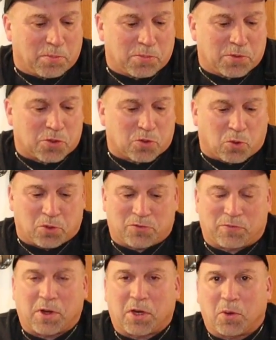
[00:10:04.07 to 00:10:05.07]

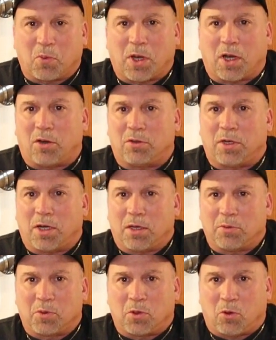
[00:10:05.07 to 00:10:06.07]
Stores very well.
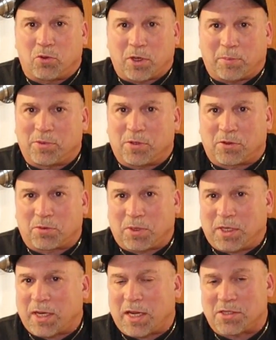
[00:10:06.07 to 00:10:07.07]
It will hold up to
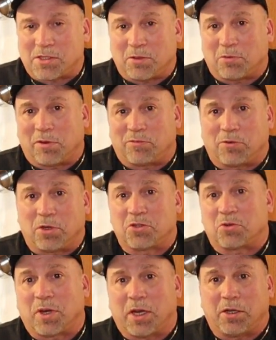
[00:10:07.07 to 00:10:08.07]
3 days in the
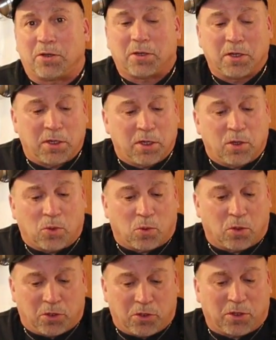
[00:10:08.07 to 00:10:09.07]
refrigerator,
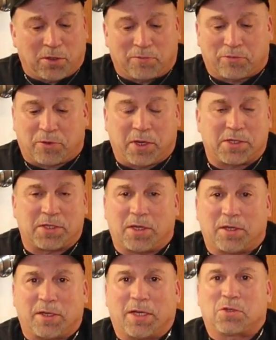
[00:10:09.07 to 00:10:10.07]
or you can freeze
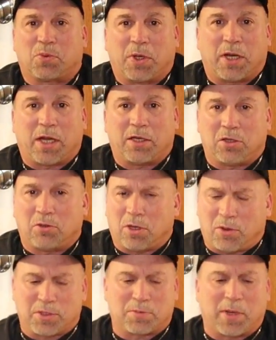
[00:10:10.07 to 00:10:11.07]
it, and that's what I do. I
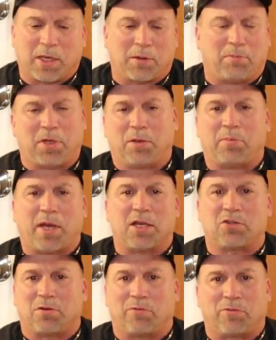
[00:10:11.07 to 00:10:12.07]
always make a big
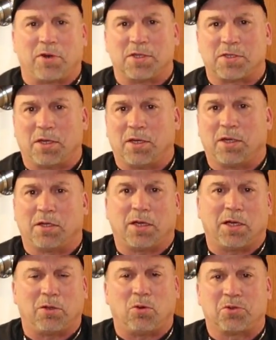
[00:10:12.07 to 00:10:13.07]
batch and freeze it. It
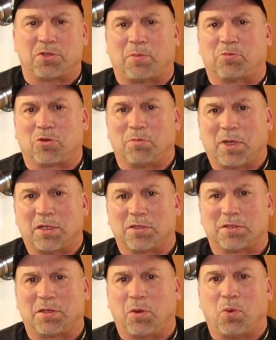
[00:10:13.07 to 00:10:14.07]
holds up
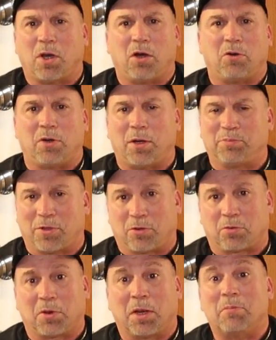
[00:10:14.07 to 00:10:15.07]
tremendously well, up to
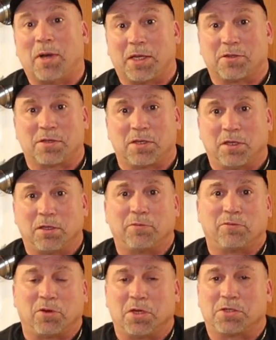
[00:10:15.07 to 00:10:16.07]
3 months in the
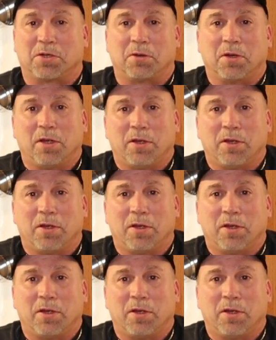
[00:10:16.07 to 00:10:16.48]
freezer.